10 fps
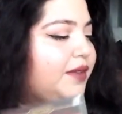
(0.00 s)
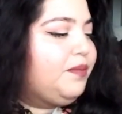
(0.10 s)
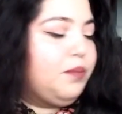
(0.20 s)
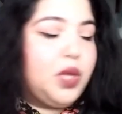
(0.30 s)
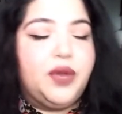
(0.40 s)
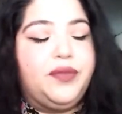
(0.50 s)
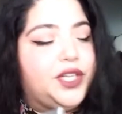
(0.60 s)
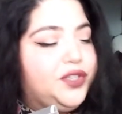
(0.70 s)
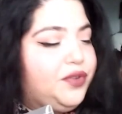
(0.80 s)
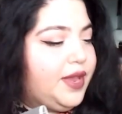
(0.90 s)
a book
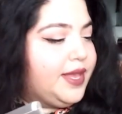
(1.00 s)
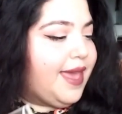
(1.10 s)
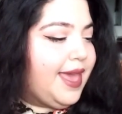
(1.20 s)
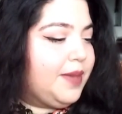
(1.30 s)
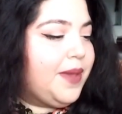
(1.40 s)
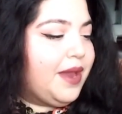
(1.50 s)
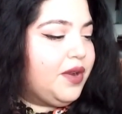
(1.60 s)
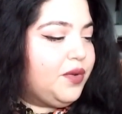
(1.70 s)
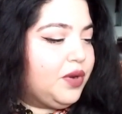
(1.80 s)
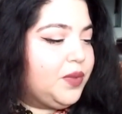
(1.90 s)
featuring a
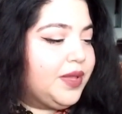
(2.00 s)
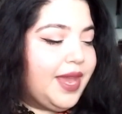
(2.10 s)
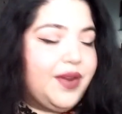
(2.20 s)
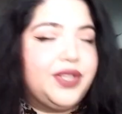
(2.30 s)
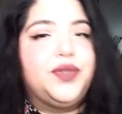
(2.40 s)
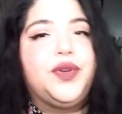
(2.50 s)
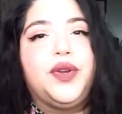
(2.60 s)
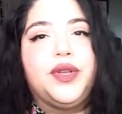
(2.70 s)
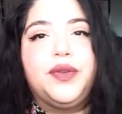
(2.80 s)
paranormal character or